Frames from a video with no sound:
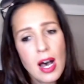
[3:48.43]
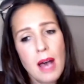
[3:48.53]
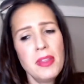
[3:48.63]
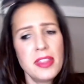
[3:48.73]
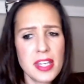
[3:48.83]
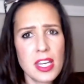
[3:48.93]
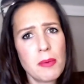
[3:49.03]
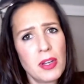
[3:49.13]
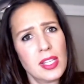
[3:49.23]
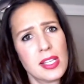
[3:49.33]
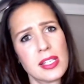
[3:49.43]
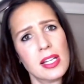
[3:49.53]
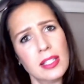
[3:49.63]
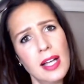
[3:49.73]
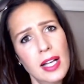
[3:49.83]
I've been thinking about this a
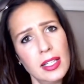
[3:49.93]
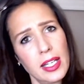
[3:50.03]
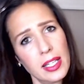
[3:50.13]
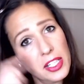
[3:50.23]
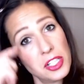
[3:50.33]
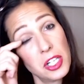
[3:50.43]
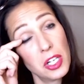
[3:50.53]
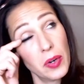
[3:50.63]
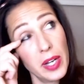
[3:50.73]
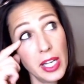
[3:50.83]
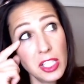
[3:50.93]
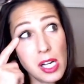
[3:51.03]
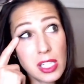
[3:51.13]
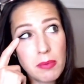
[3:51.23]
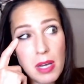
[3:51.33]
lot lately too, and I talked
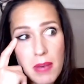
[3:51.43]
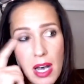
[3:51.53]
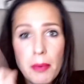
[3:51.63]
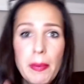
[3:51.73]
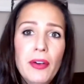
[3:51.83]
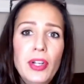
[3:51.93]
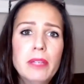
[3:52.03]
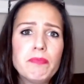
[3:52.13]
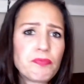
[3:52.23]
to my mom about it